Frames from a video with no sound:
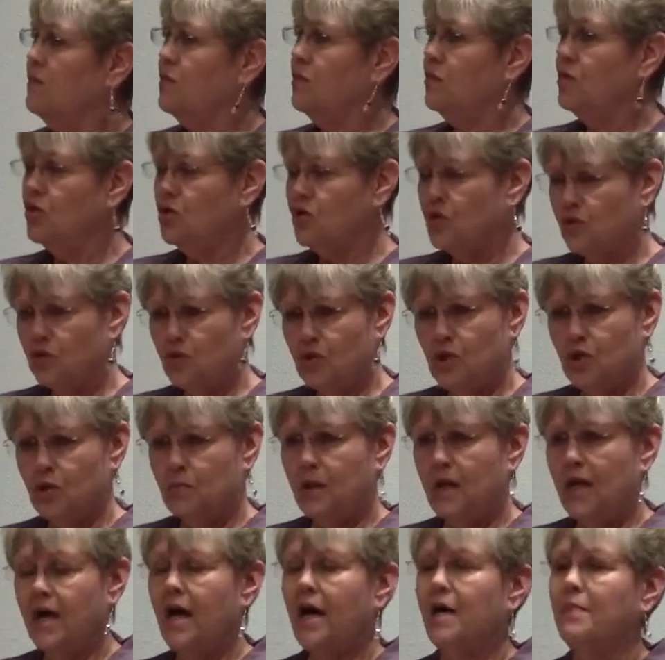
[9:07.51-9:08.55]
You can choose to
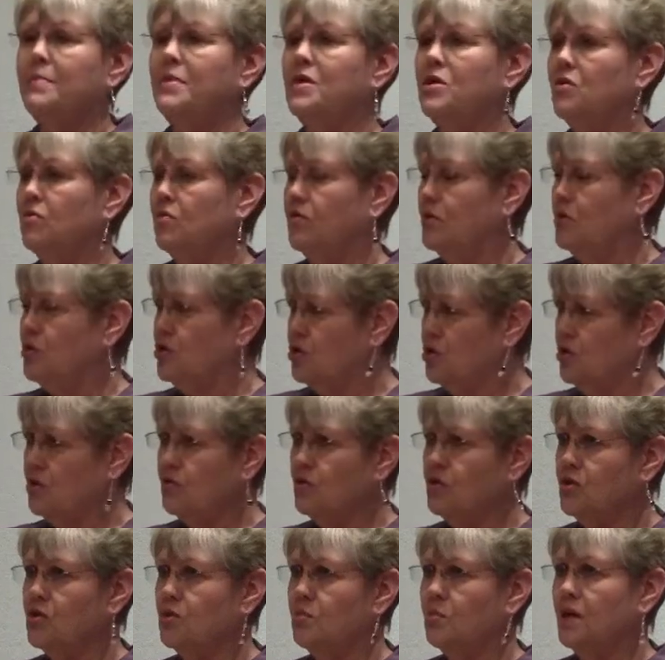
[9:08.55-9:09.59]
be happy. You can
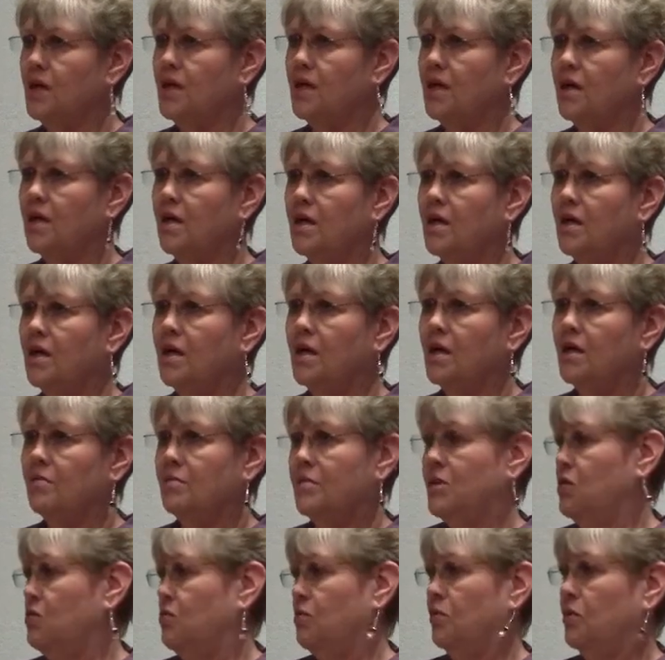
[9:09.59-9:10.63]
choose to be
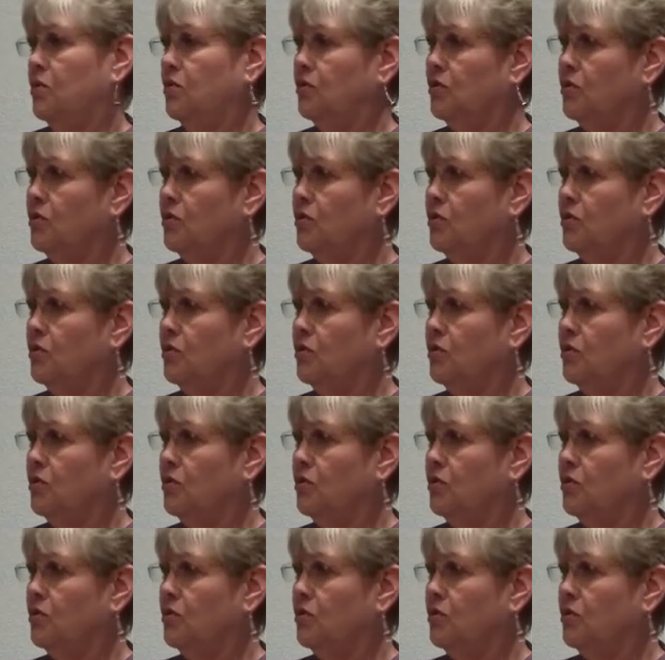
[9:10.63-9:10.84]
miserable.